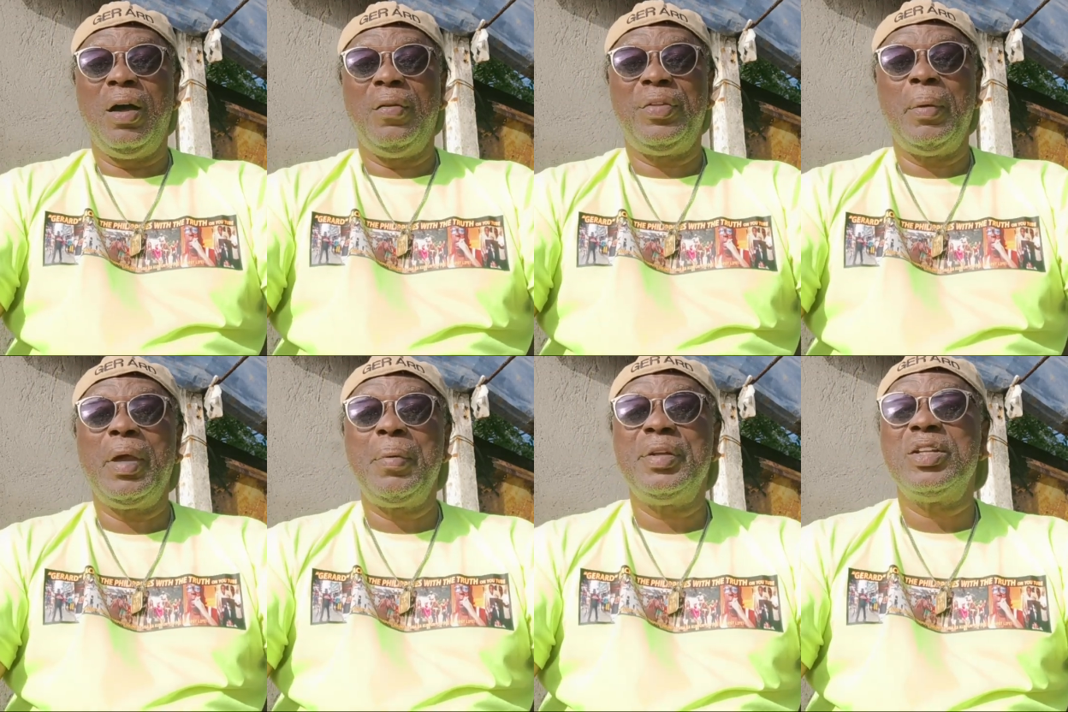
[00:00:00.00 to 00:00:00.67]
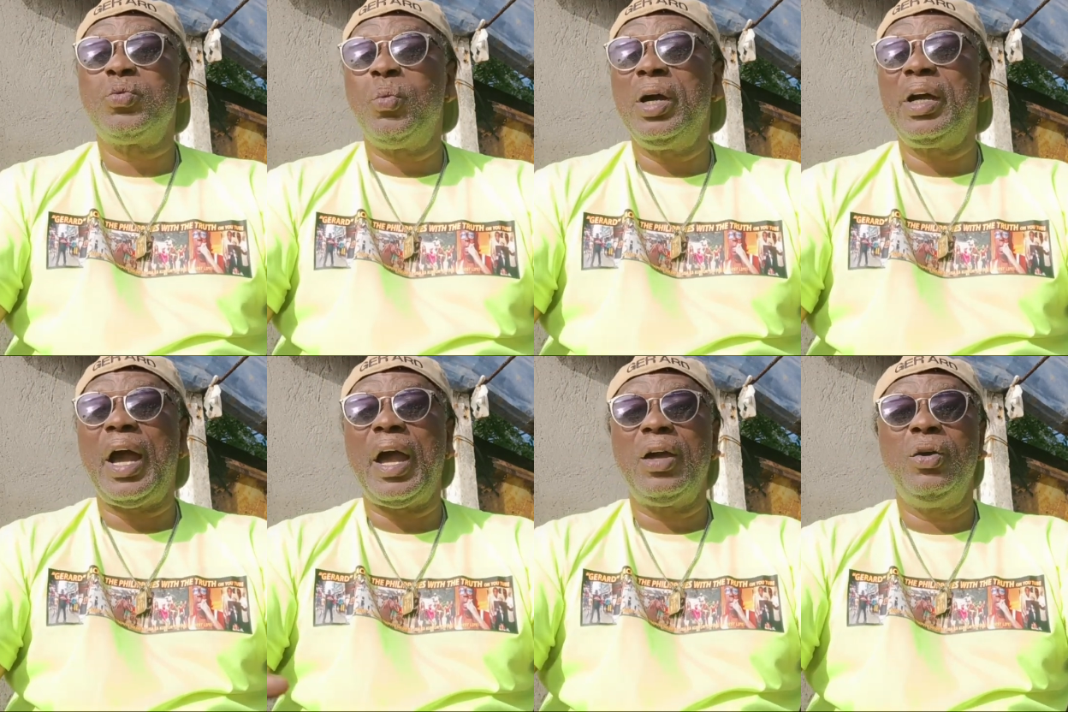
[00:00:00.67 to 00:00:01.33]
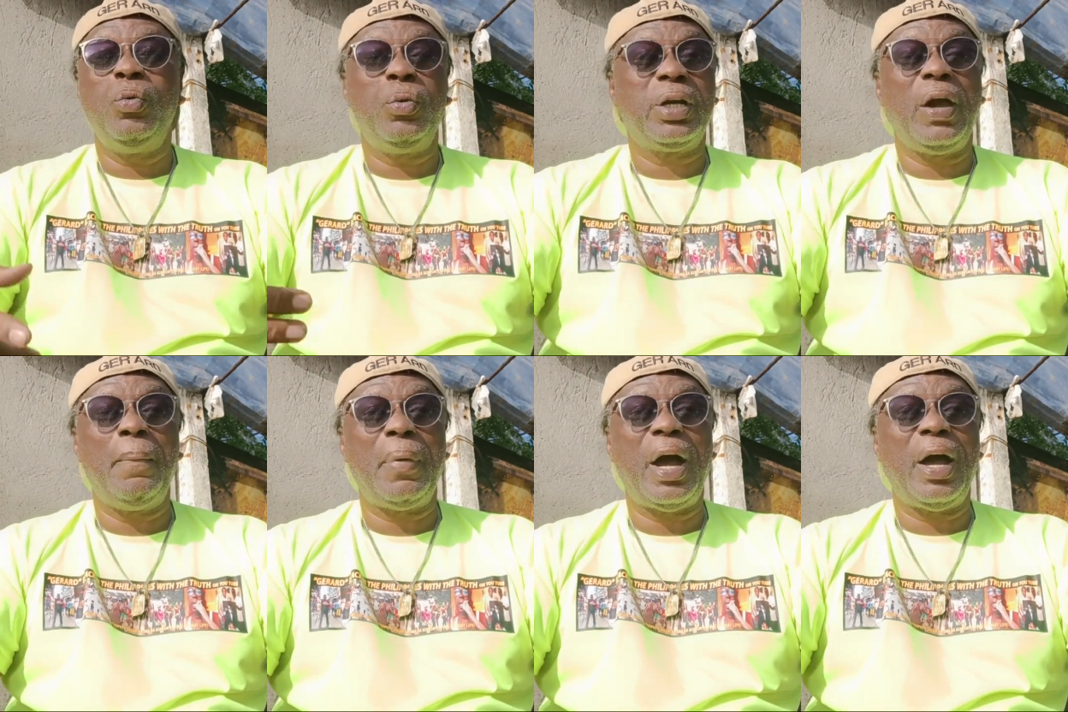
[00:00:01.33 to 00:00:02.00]
there may be this one guy who would
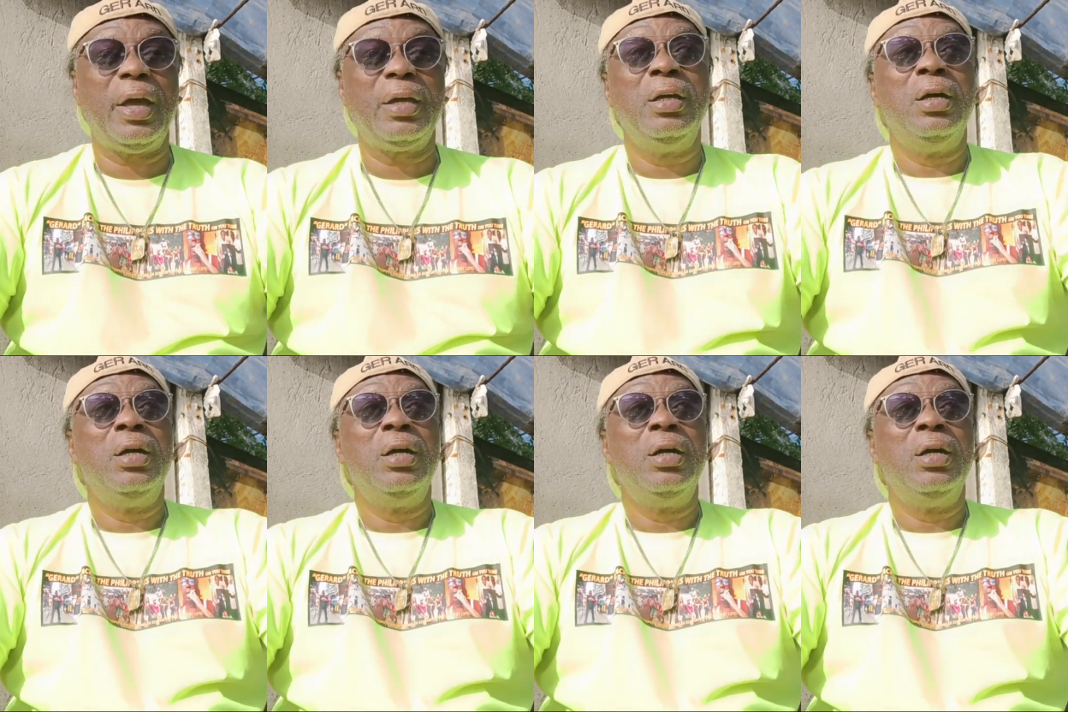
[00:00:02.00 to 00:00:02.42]
come by.